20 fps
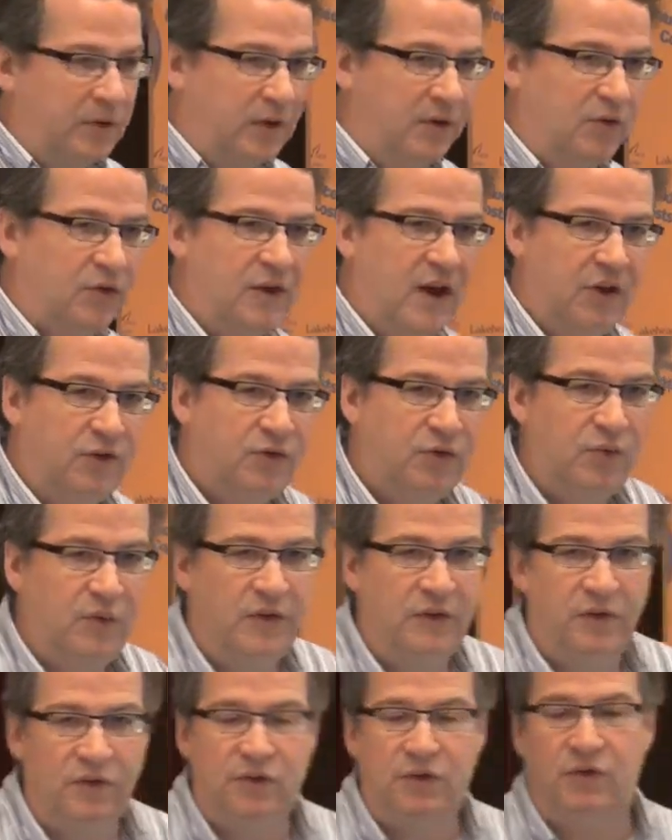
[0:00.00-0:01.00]
The international
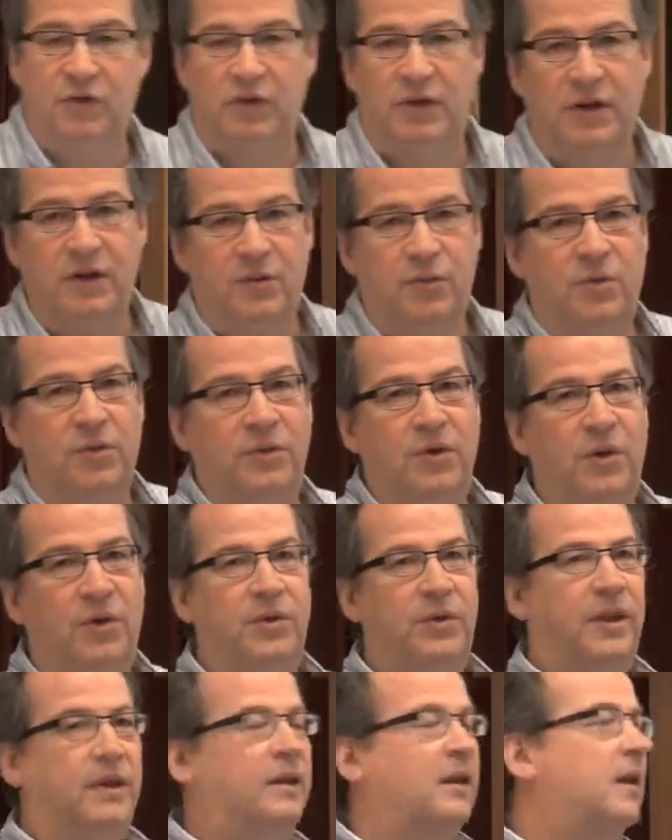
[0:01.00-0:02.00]
researchers who are here will
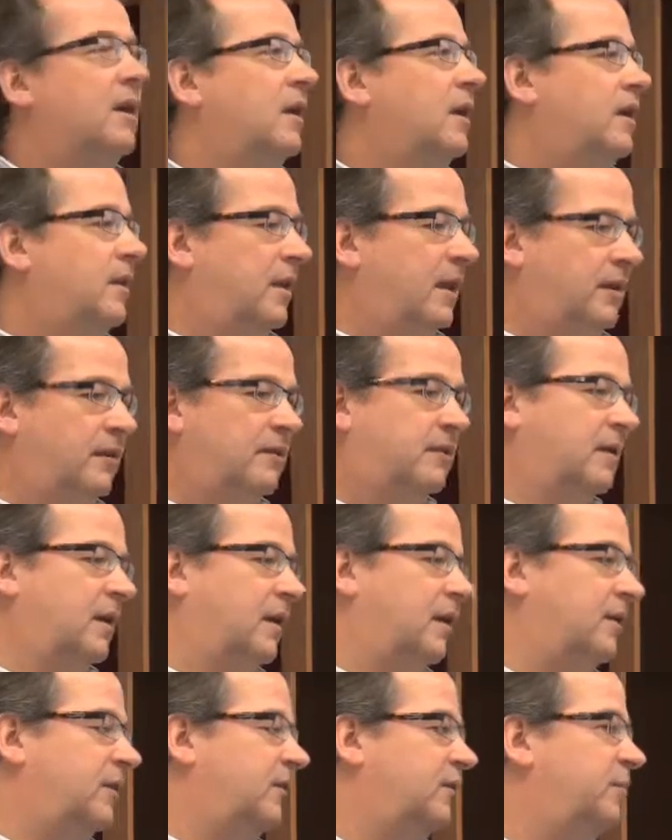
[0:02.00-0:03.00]
know that
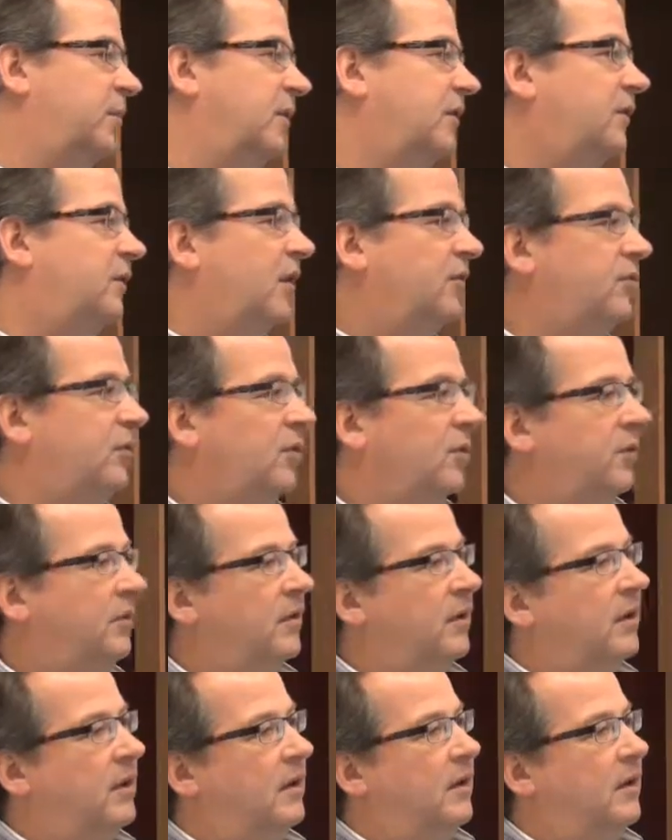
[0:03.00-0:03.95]
there have been several